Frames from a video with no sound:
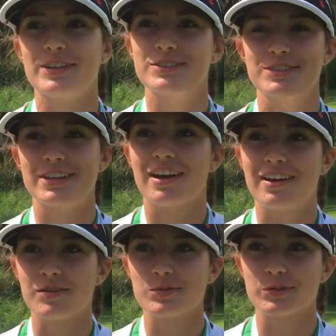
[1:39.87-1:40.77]
Well, there's a
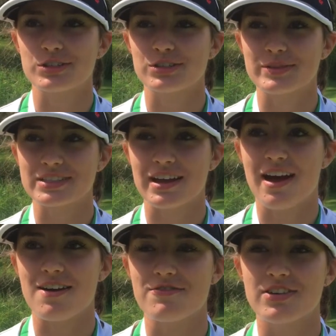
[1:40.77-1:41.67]
couple more tournaments I
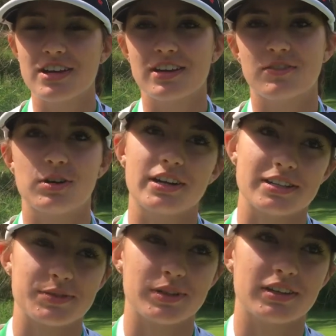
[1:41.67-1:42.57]
have, one
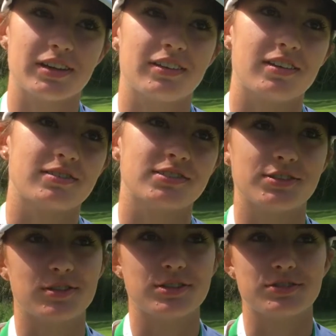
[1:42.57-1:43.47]
next week and then
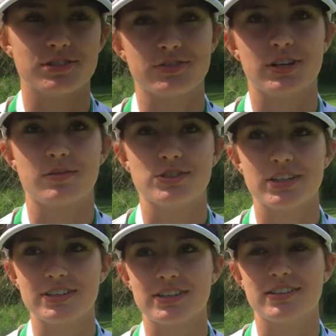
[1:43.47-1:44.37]
Dakota Dunes for an
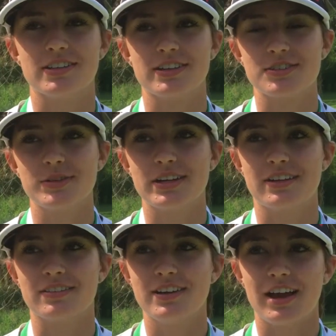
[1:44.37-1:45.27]
MJT the next week,
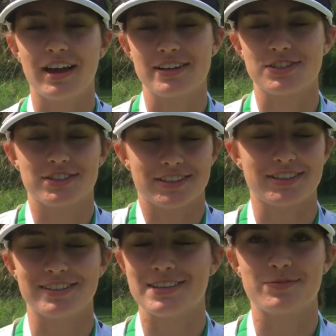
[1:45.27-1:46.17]
and I guess just
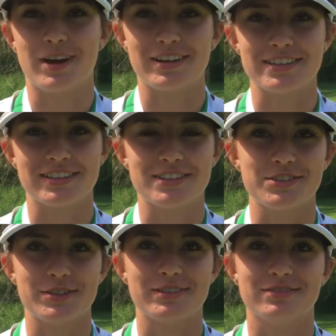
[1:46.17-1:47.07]
like keep practicing and
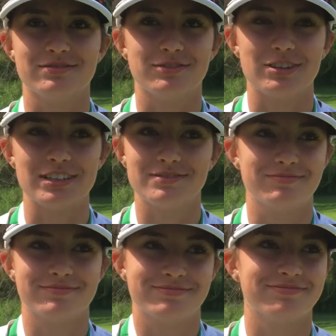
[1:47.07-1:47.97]
doing what
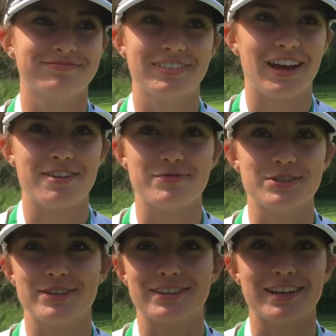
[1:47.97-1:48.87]
I've been
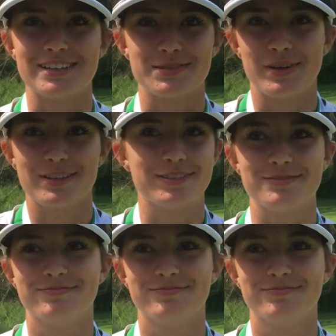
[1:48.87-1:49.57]
doing the last month.